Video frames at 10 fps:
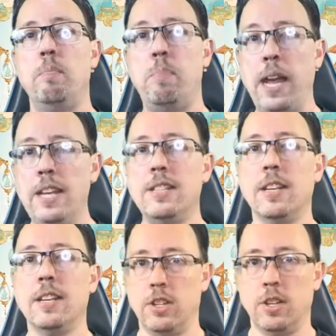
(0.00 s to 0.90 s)
base
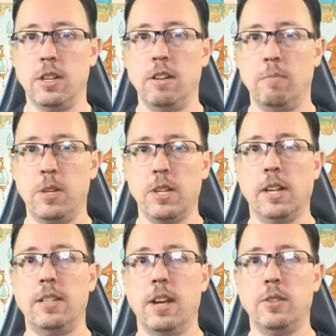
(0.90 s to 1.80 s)
edition of Mission
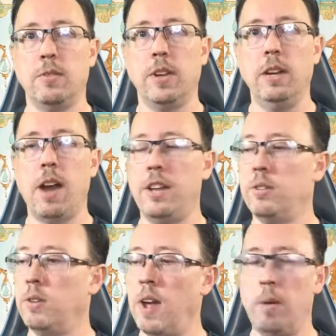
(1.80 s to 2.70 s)
Catastrophe. I
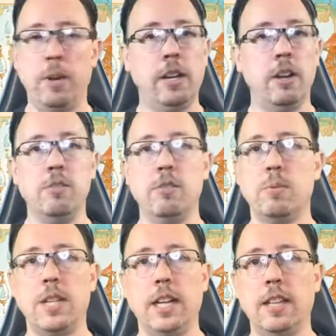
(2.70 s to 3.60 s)
don't know how many countries will
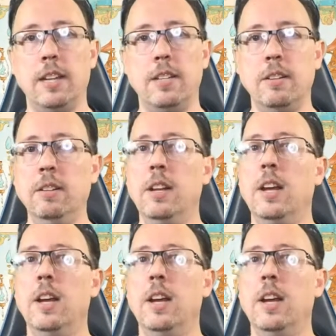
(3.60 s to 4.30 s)
take that deal.